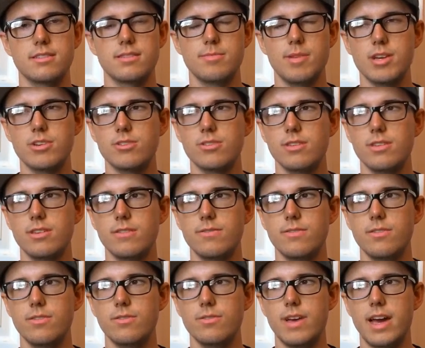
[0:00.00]
especially
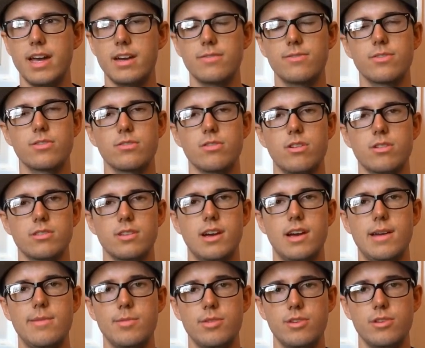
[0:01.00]
if you've had it for a long
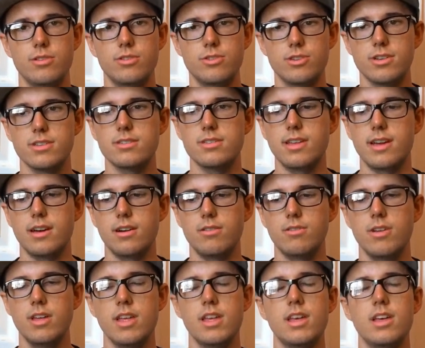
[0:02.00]
time and you're just
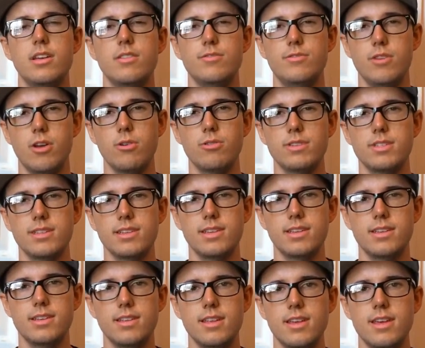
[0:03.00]
now noticing
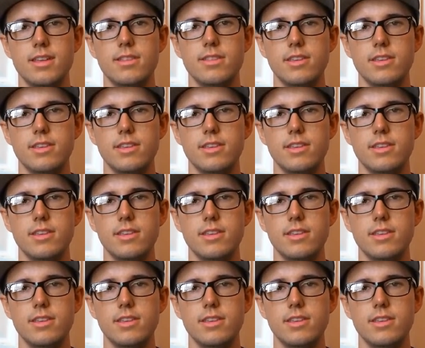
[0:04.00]
it,